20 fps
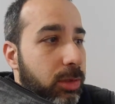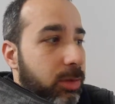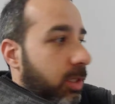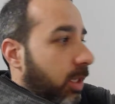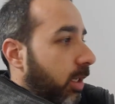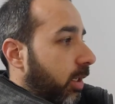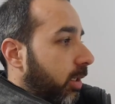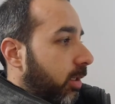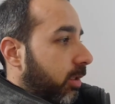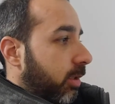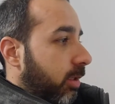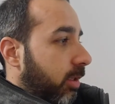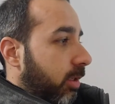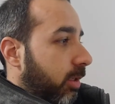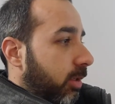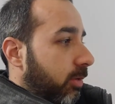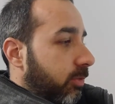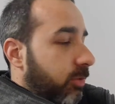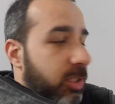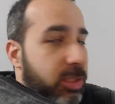take
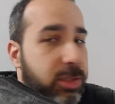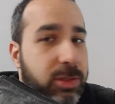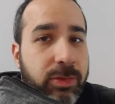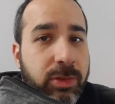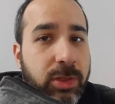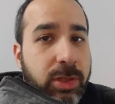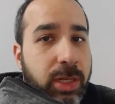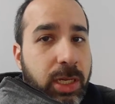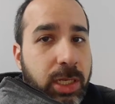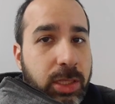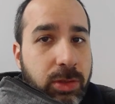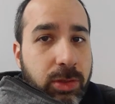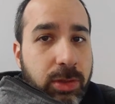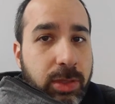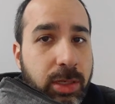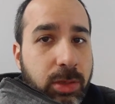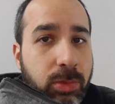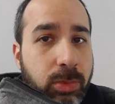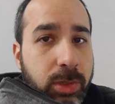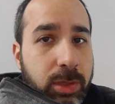the rest of the day to
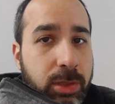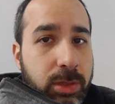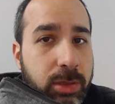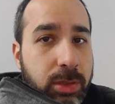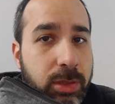deal with